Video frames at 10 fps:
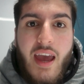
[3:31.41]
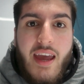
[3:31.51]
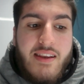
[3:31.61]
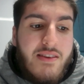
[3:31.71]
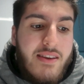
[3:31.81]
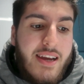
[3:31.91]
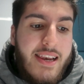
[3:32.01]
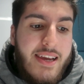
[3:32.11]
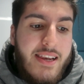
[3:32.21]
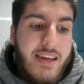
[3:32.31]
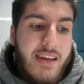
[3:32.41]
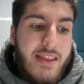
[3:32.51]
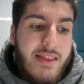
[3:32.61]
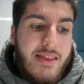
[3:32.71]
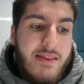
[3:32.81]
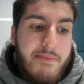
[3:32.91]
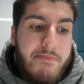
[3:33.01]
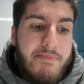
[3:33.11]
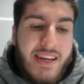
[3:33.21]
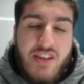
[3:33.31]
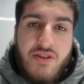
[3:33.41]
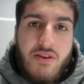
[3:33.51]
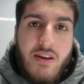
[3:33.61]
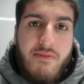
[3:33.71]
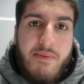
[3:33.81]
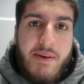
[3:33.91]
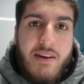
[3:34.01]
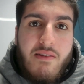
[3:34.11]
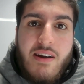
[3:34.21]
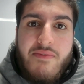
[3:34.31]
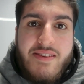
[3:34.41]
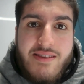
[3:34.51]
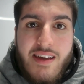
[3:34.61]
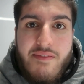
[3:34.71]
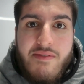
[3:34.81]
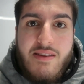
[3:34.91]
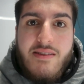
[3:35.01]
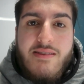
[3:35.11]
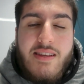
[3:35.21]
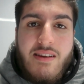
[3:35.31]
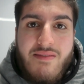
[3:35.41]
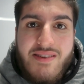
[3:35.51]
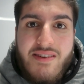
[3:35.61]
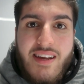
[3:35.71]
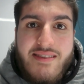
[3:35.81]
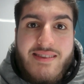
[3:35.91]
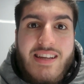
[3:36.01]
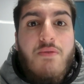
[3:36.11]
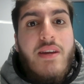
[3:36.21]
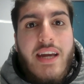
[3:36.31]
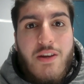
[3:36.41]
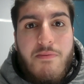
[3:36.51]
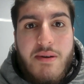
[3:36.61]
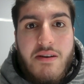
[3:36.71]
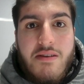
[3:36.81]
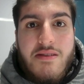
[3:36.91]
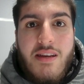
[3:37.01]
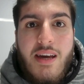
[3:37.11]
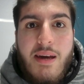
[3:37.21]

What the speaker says: And clearly, the biggest chunk of the paragraph is the evidence and the critical analysis. That's where you get your marks.